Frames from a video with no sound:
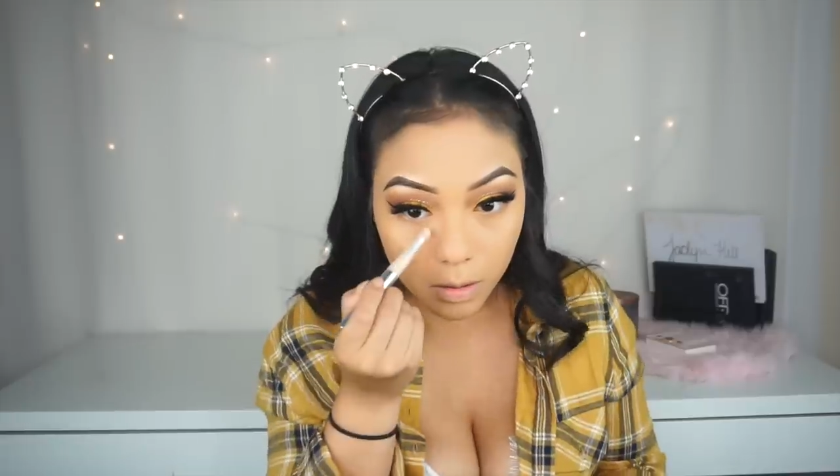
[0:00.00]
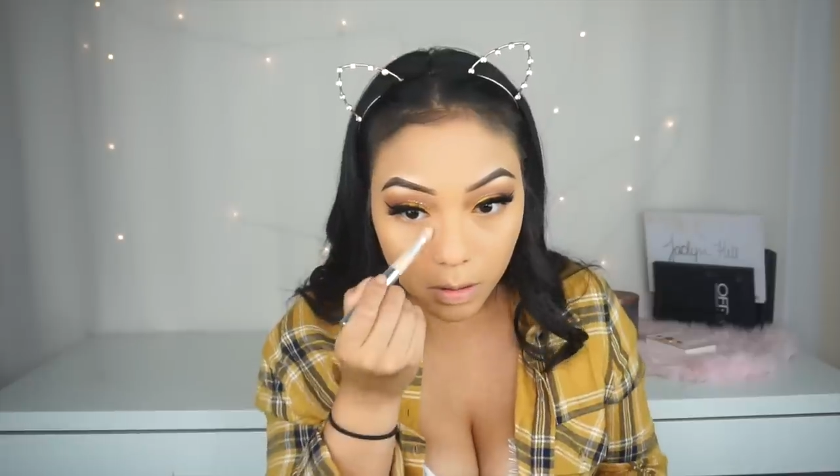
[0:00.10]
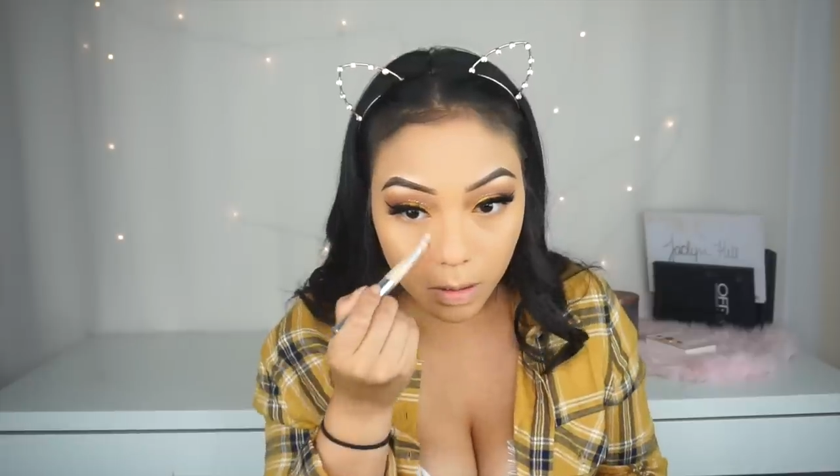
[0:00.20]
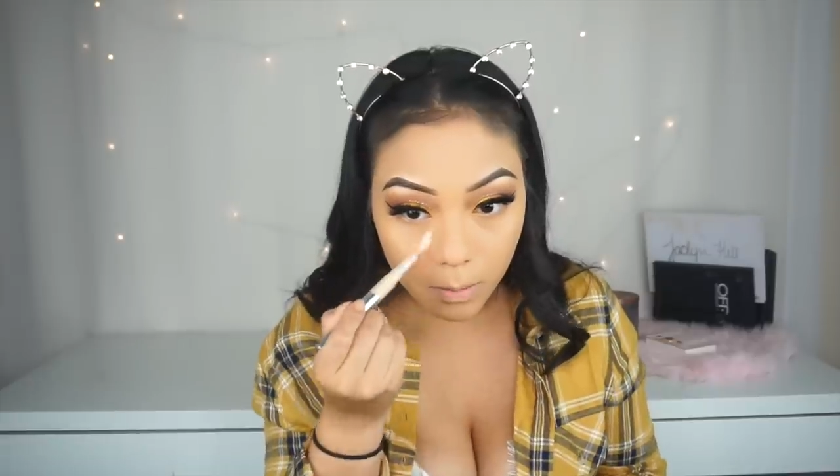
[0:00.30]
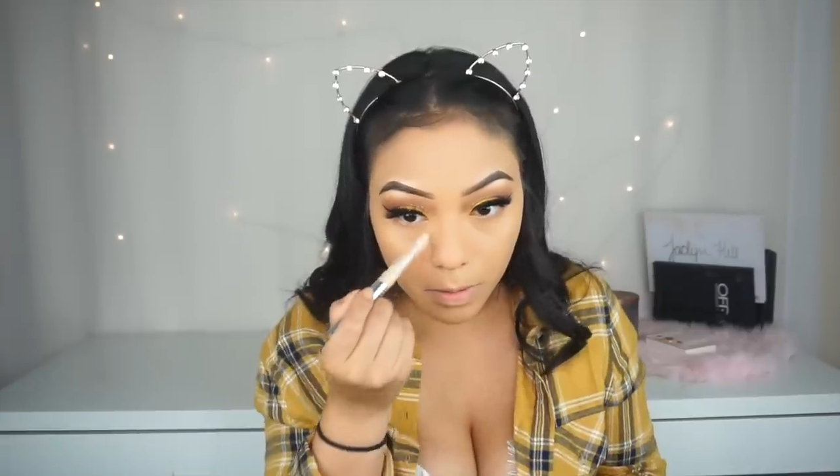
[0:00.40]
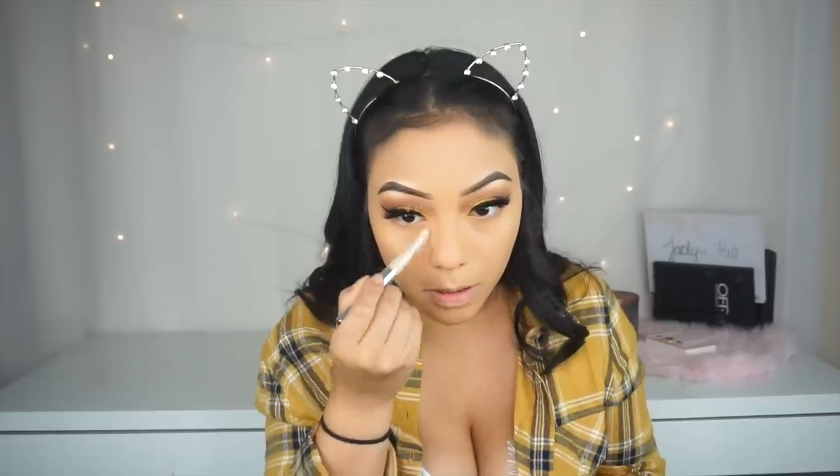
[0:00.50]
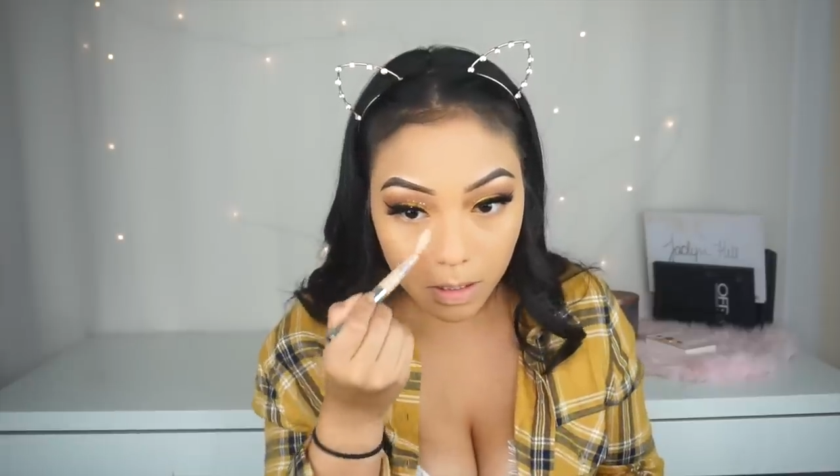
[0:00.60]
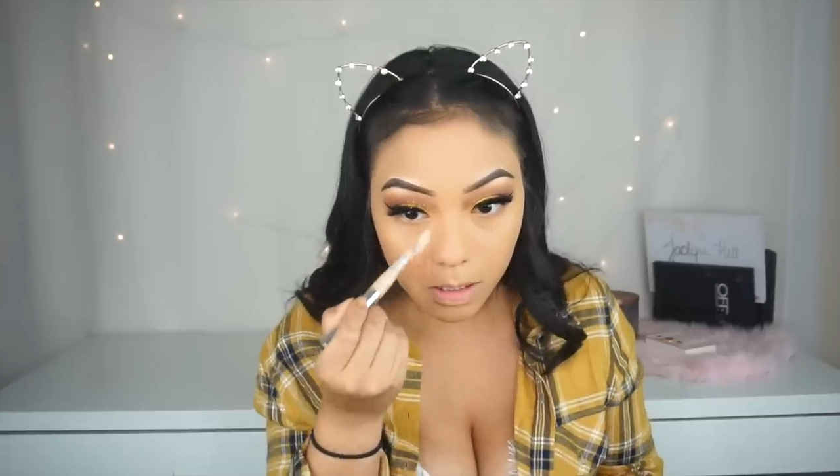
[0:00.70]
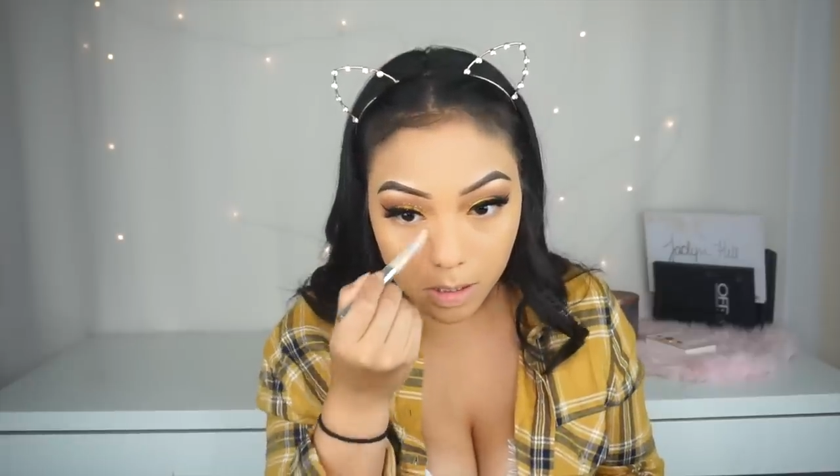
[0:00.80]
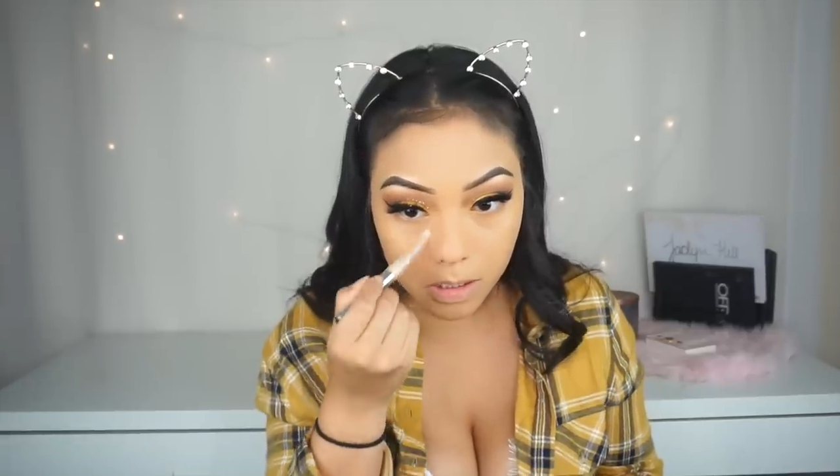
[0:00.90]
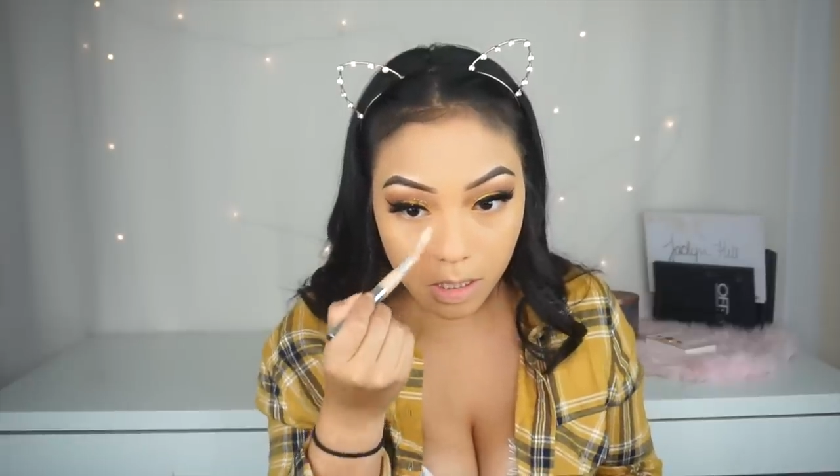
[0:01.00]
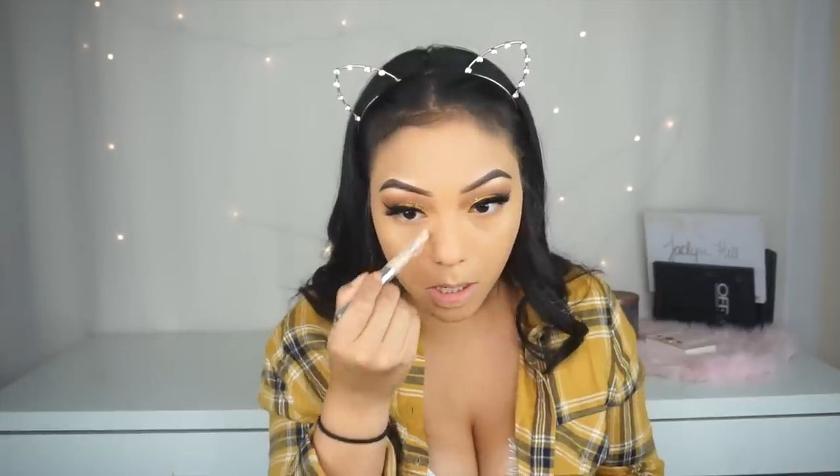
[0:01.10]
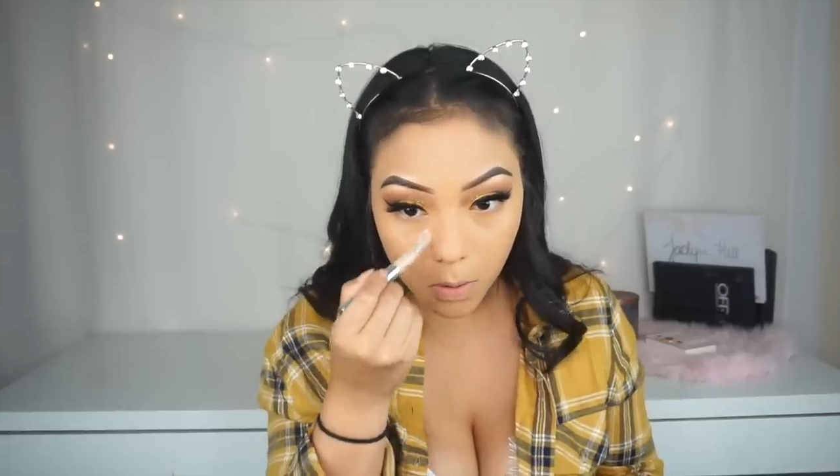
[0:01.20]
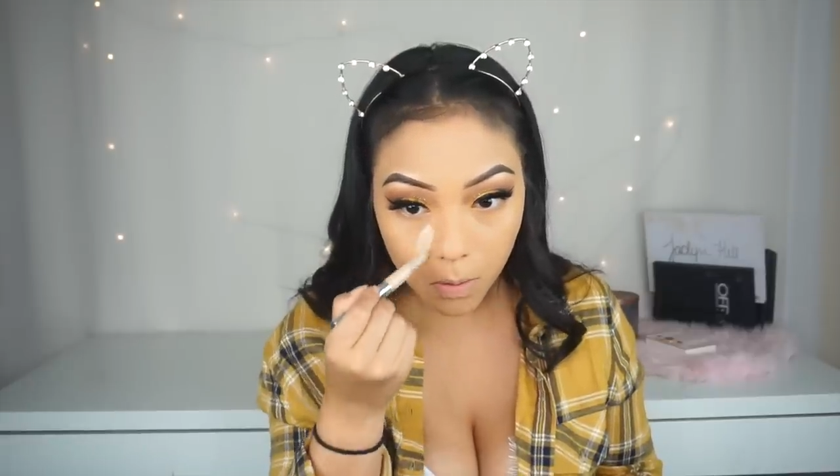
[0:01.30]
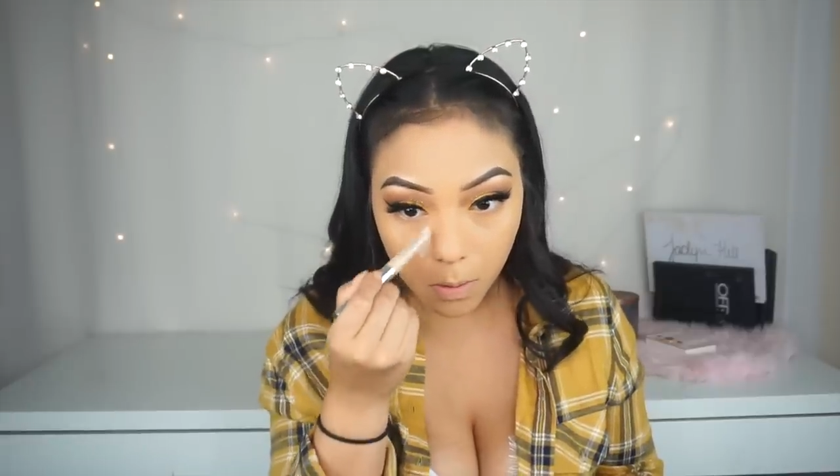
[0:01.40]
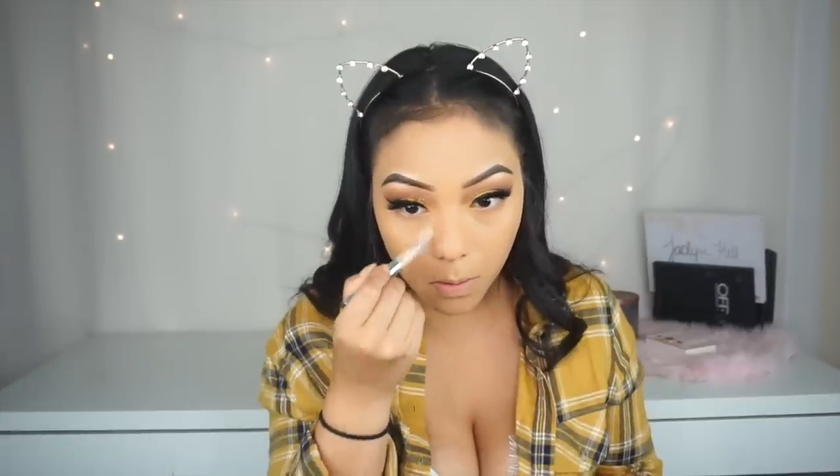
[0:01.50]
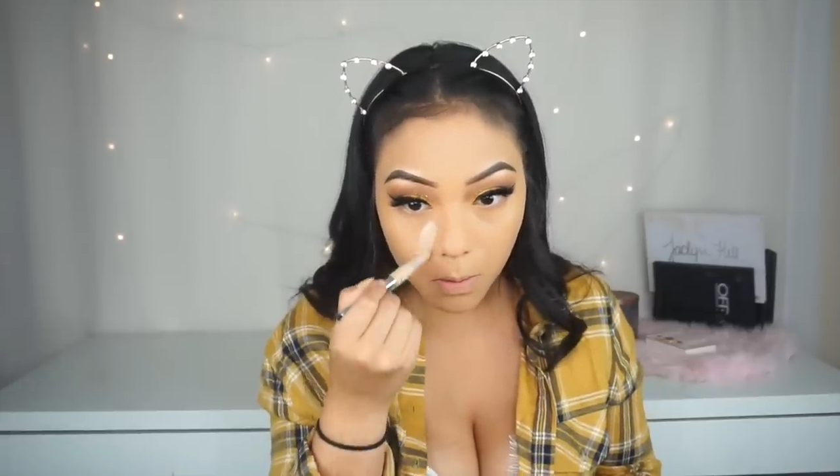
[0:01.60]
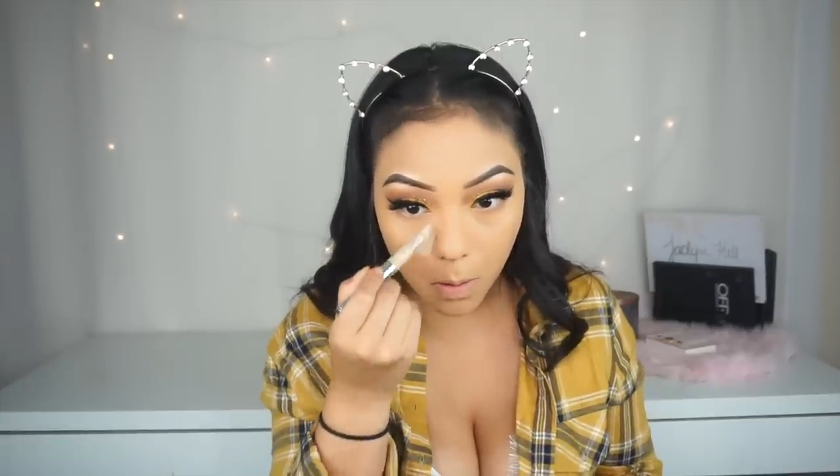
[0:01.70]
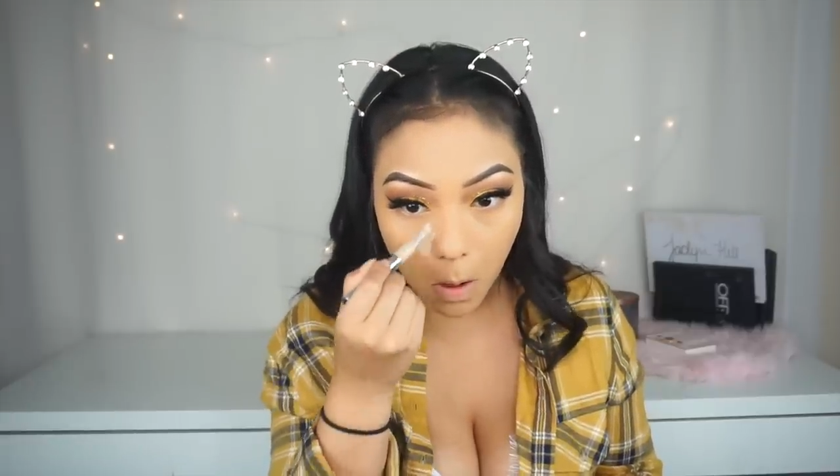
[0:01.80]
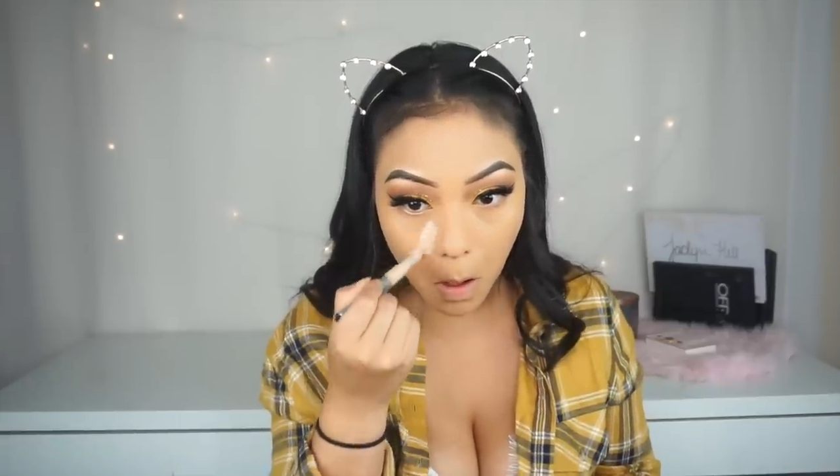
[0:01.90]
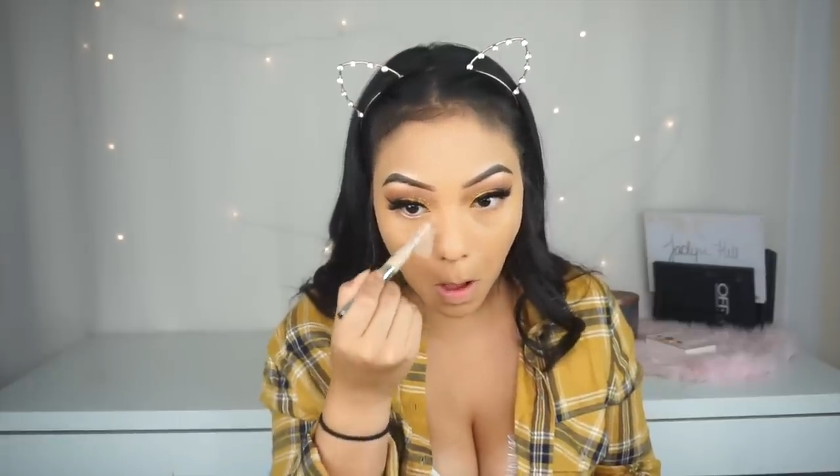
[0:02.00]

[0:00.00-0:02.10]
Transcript: just going to put this, ooh.